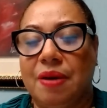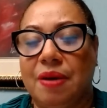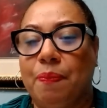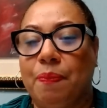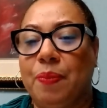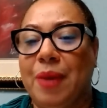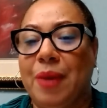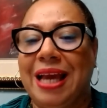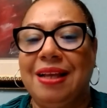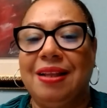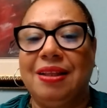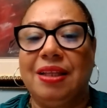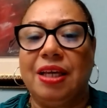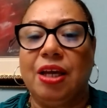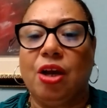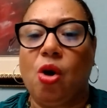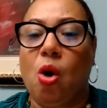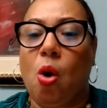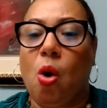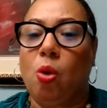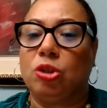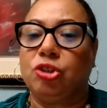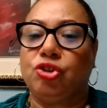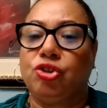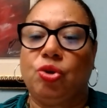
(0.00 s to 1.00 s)
mainly
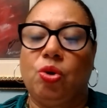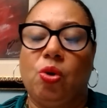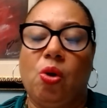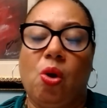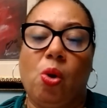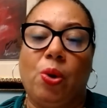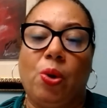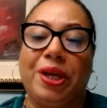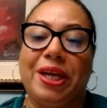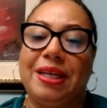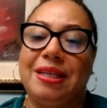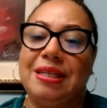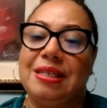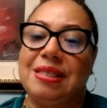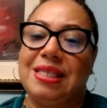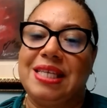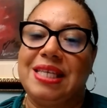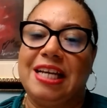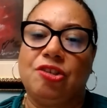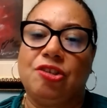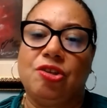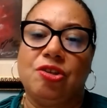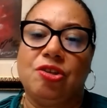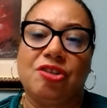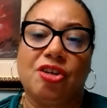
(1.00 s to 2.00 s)
cultural
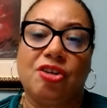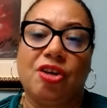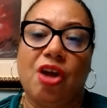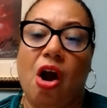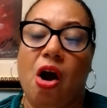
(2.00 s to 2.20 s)
organizations and